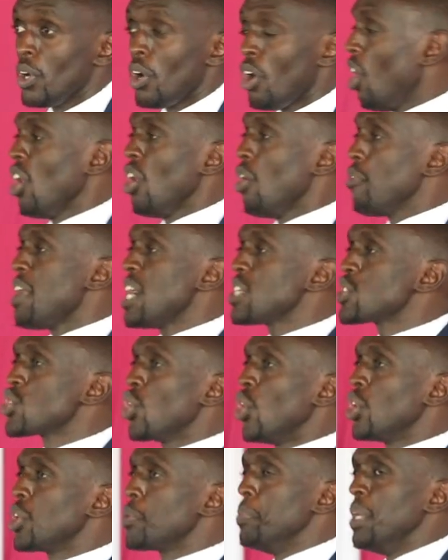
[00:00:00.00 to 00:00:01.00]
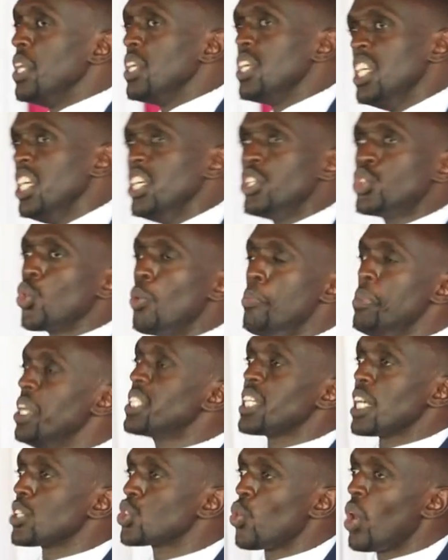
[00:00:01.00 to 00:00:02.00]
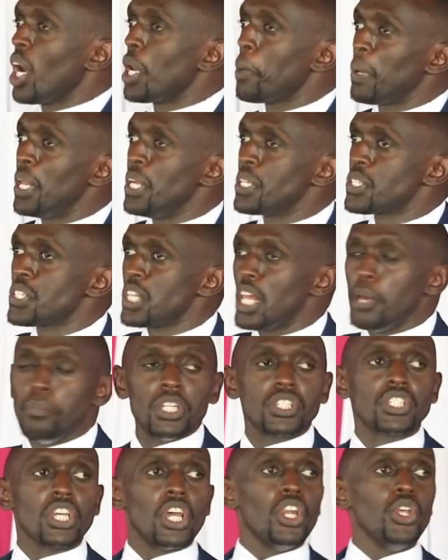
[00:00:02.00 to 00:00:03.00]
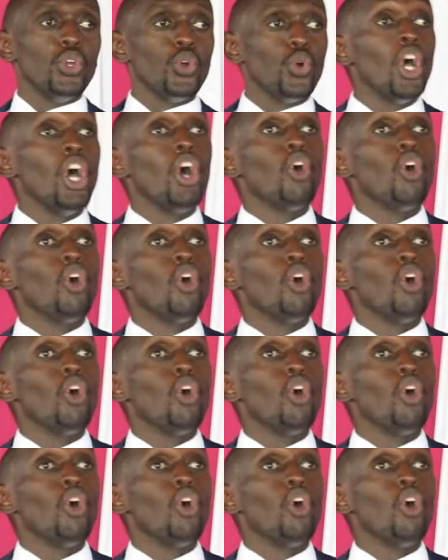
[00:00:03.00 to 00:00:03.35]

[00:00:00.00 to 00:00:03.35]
All of us don't need to meet at one place. Let me tell you,